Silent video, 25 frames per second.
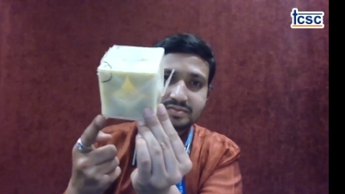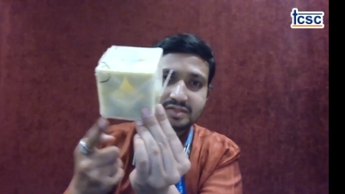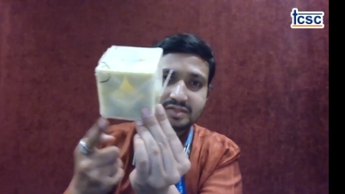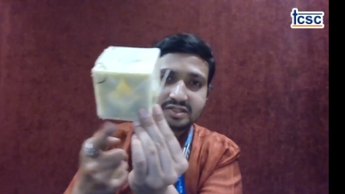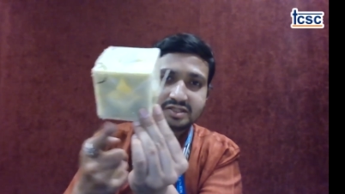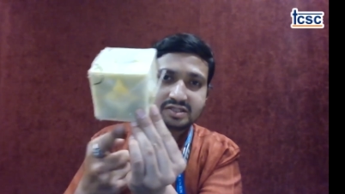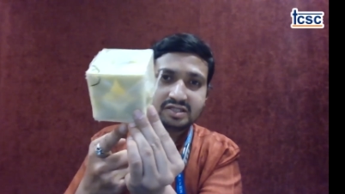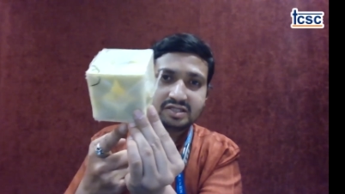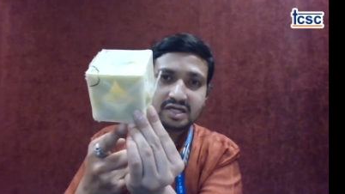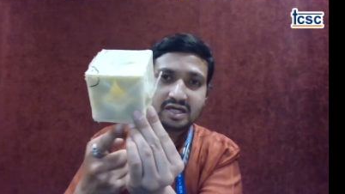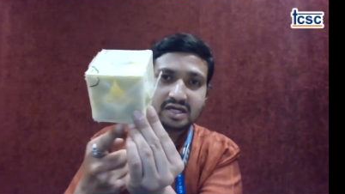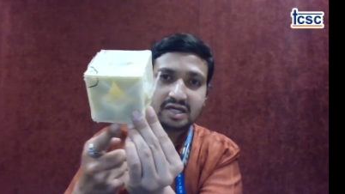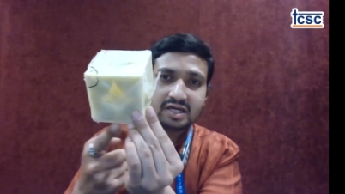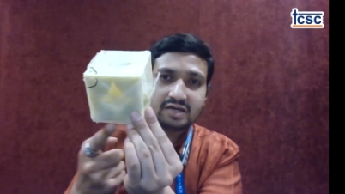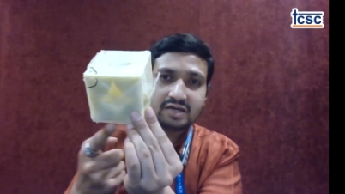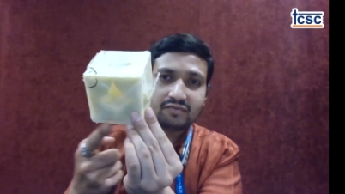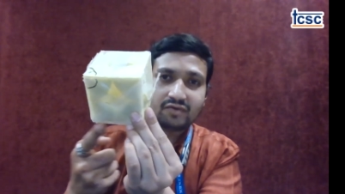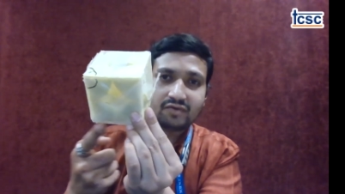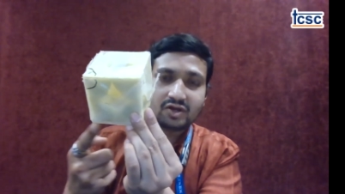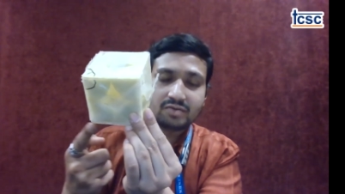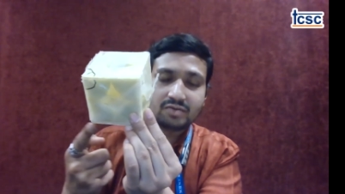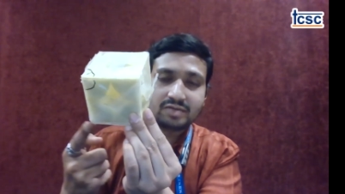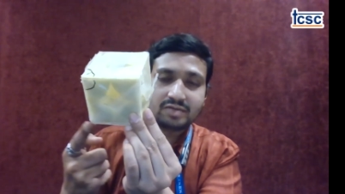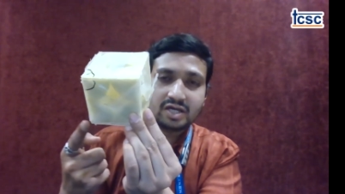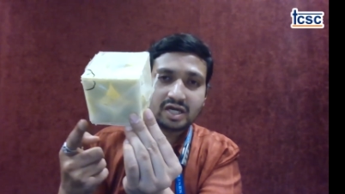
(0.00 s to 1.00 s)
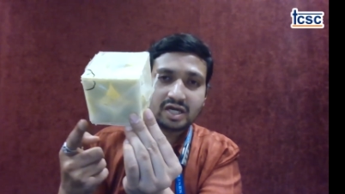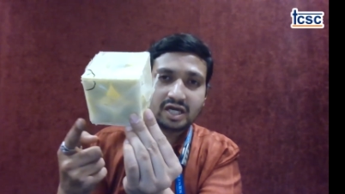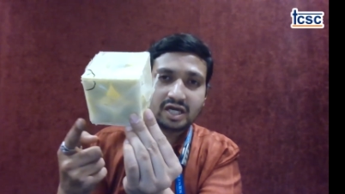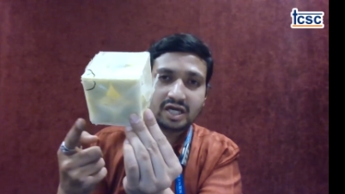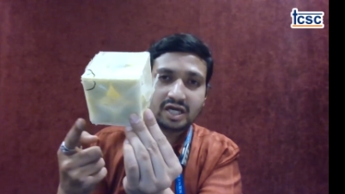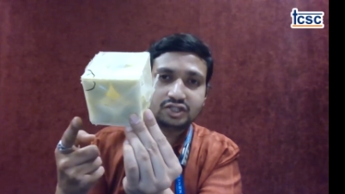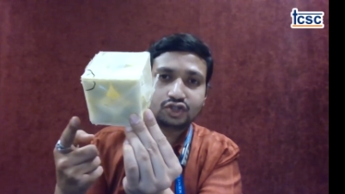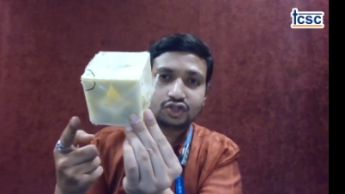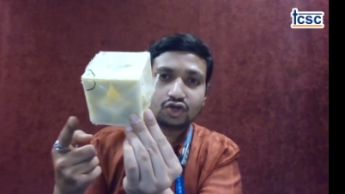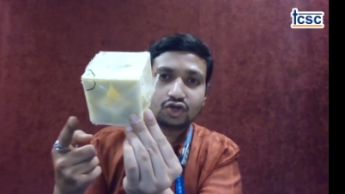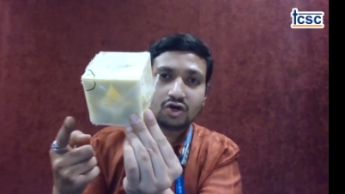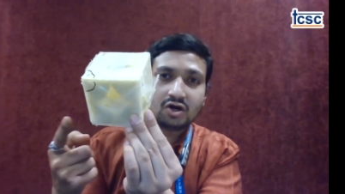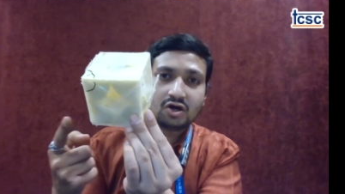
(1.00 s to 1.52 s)
this is the one of the
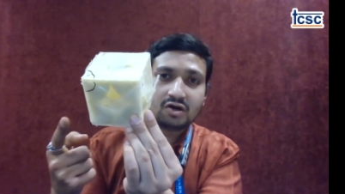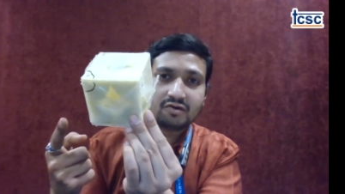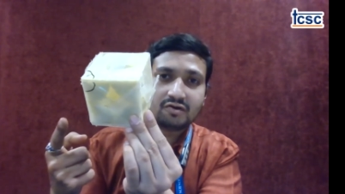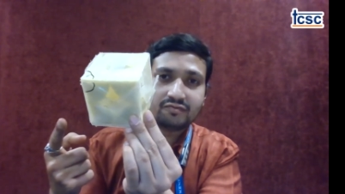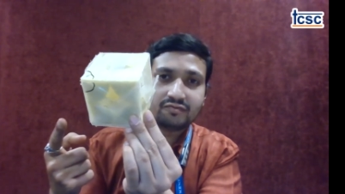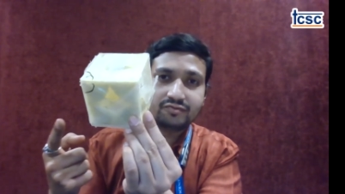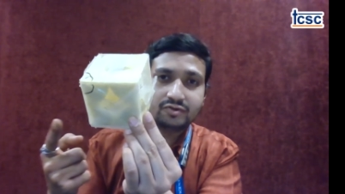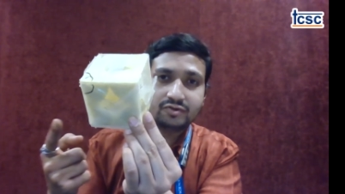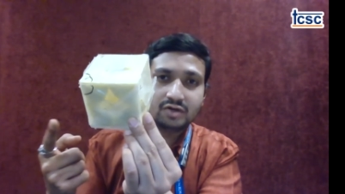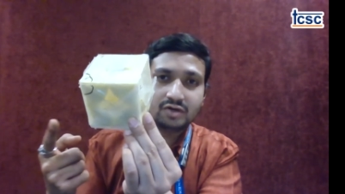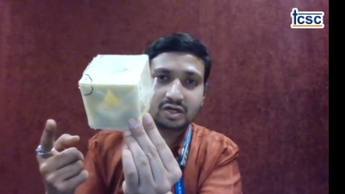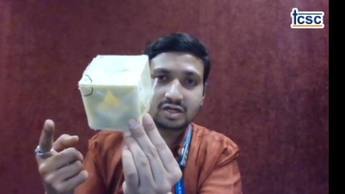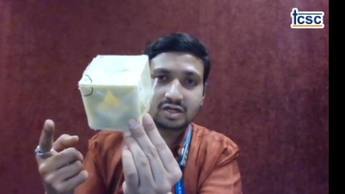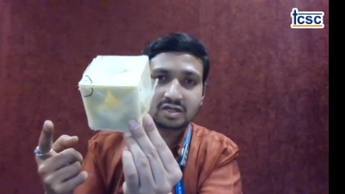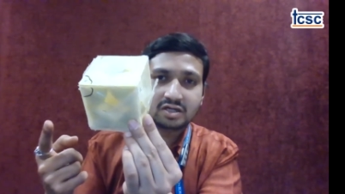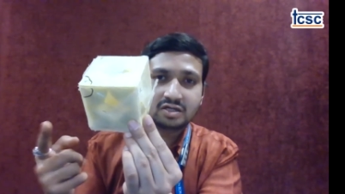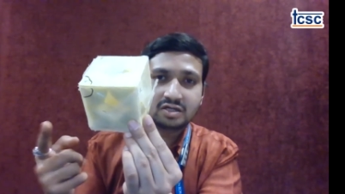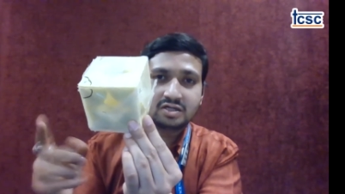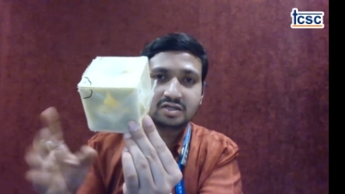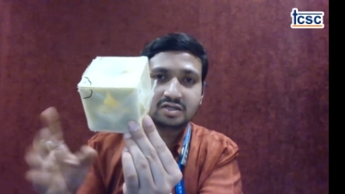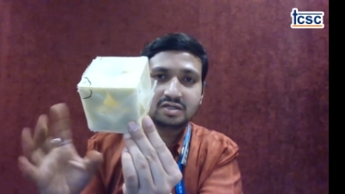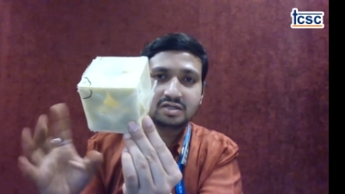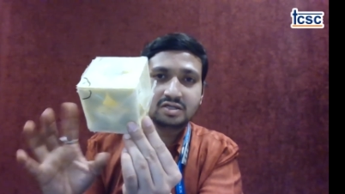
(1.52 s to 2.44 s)
edge of your